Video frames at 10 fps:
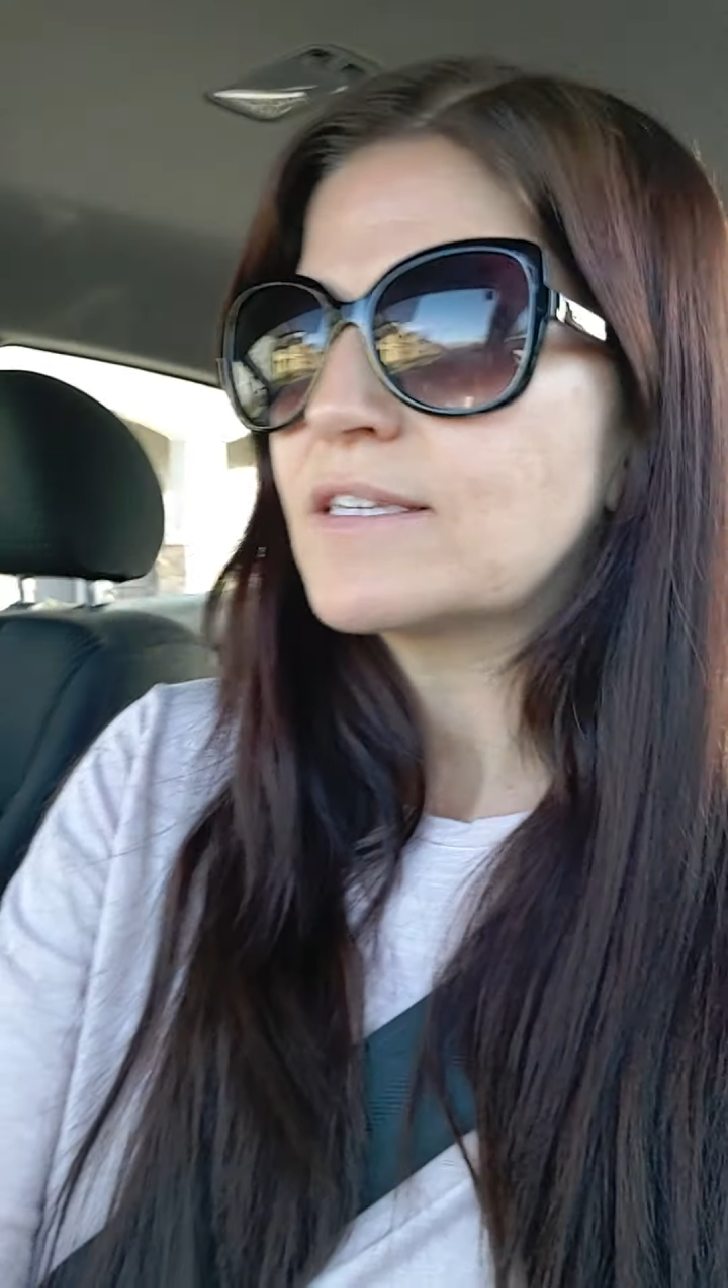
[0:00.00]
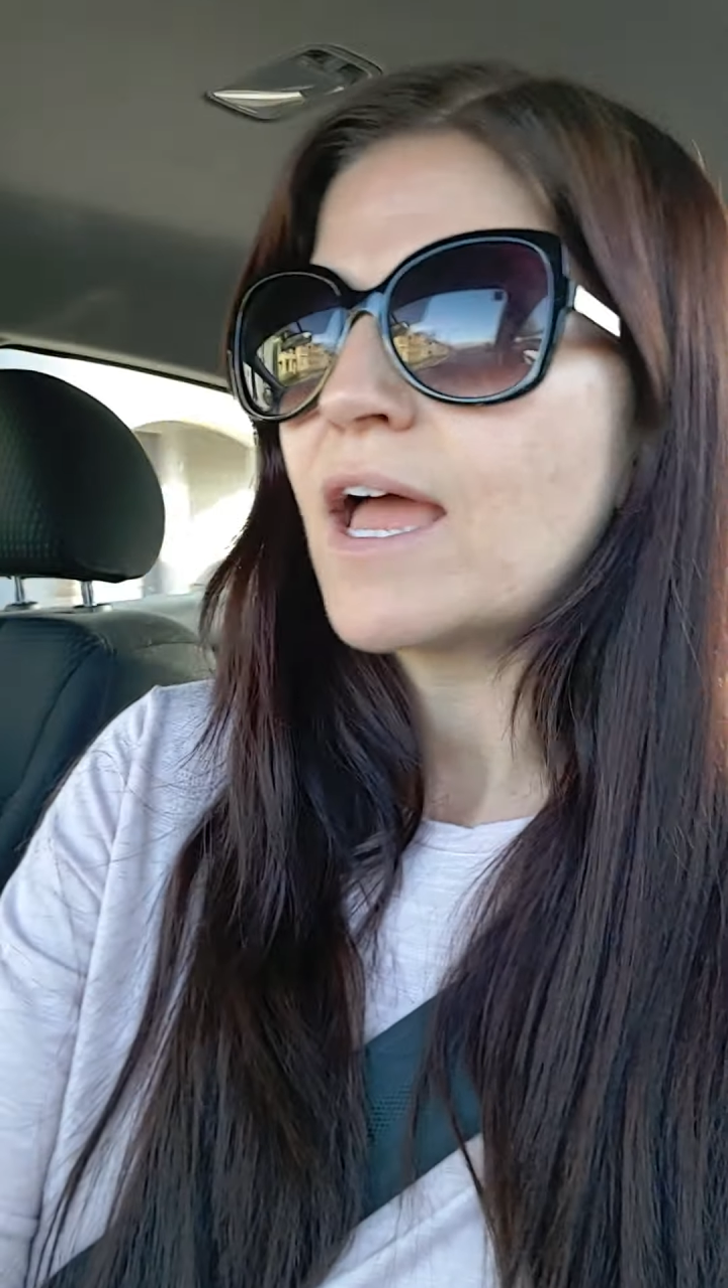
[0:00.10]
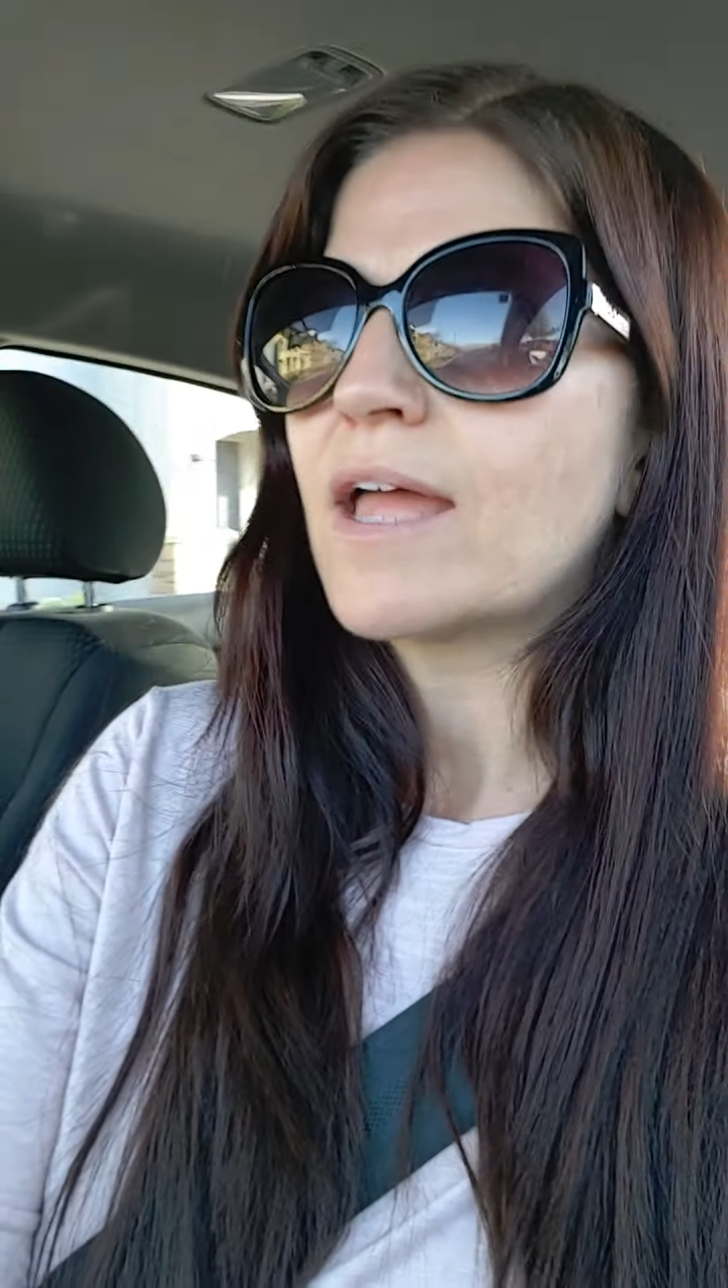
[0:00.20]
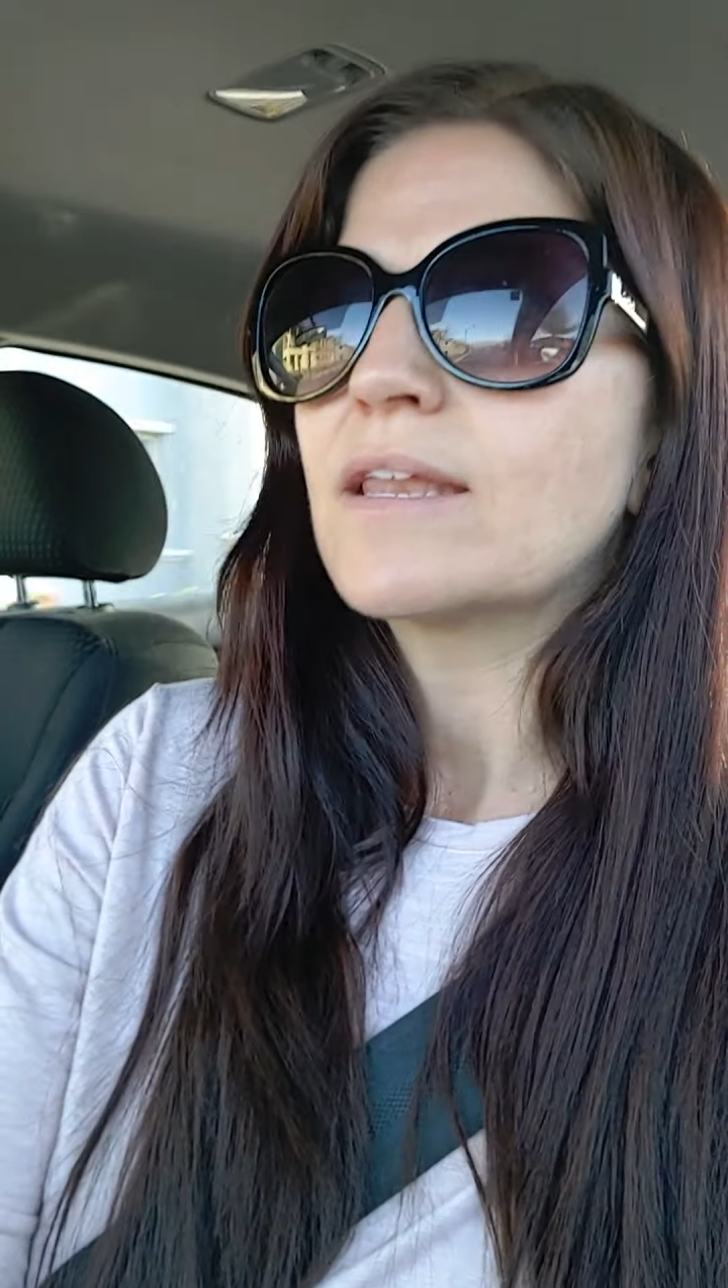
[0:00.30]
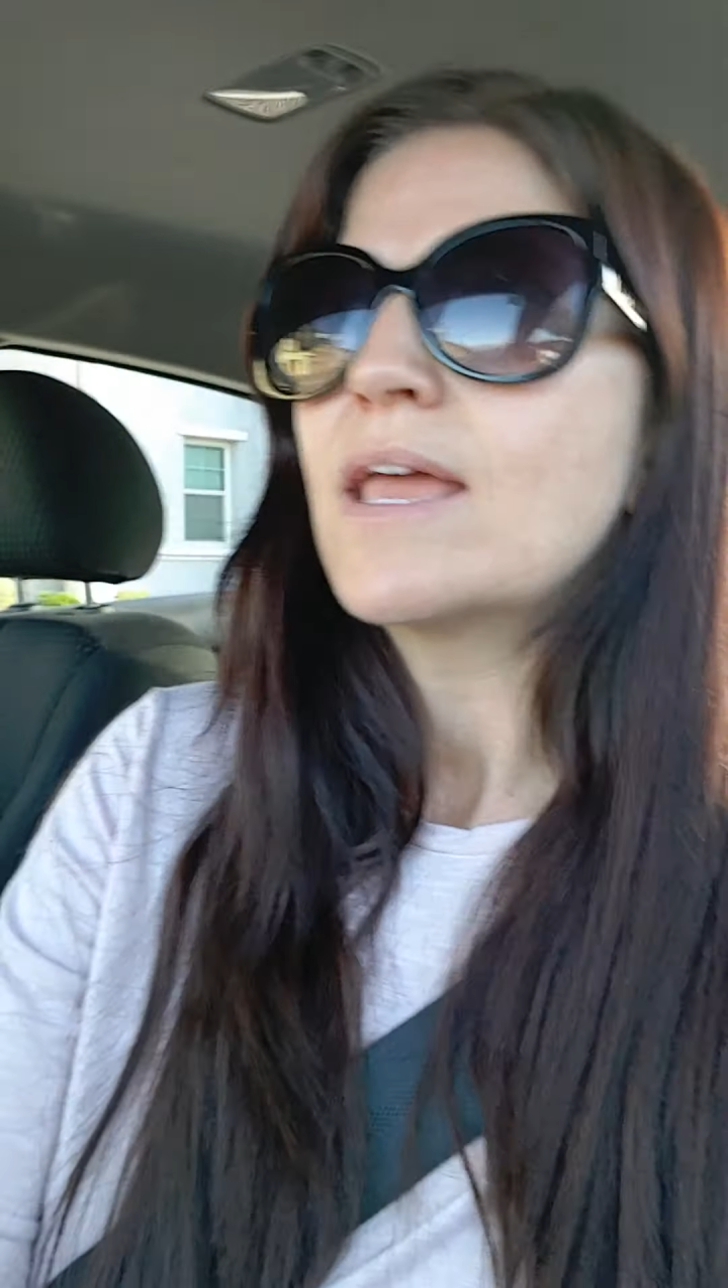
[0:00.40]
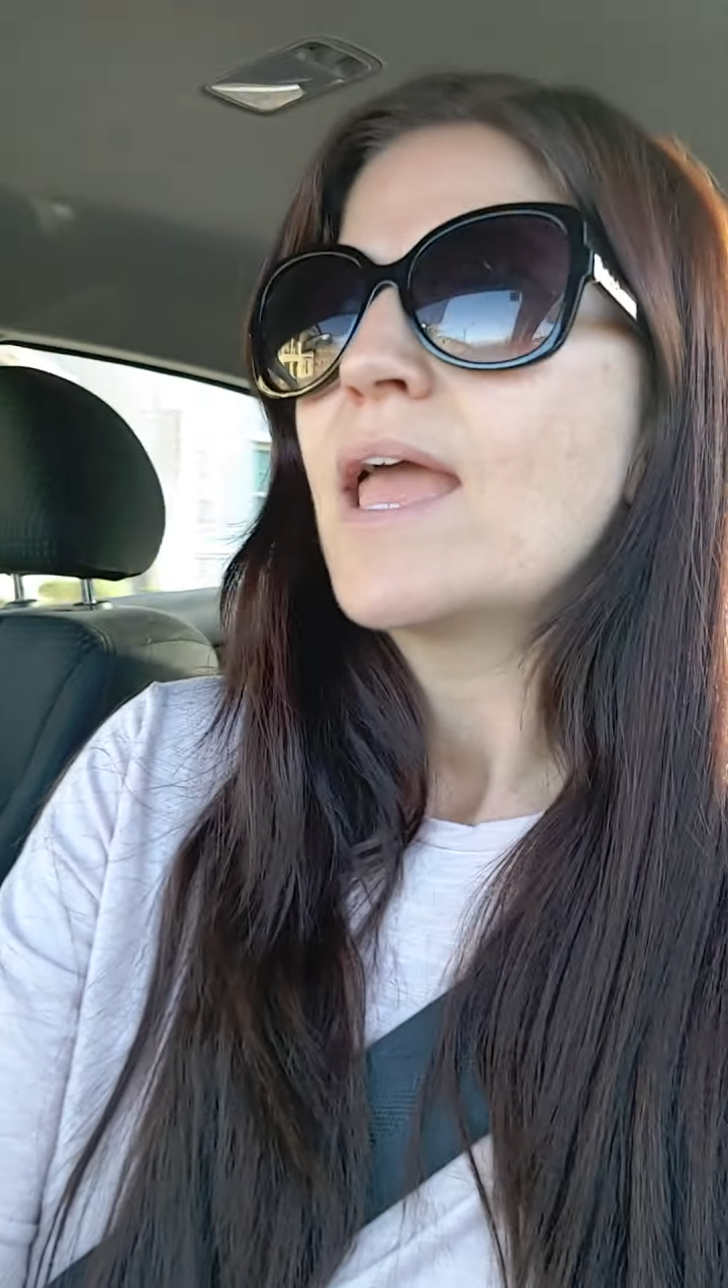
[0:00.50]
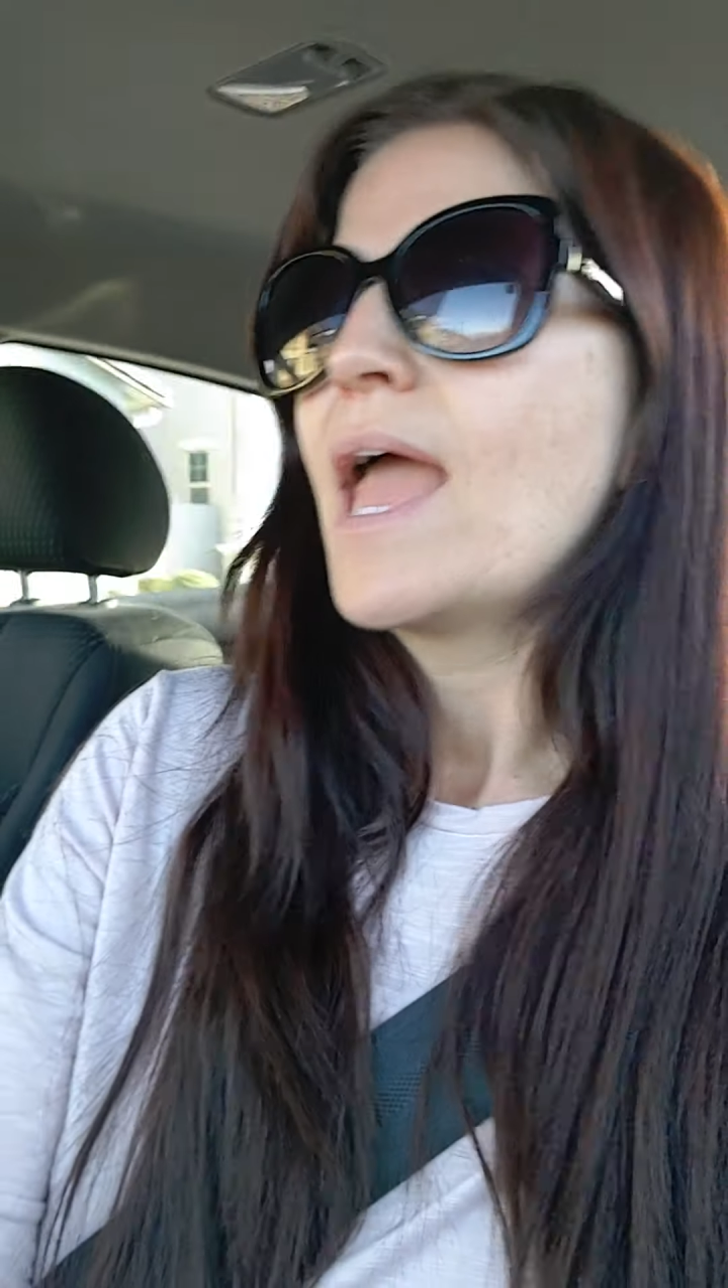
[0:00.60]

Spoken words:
done?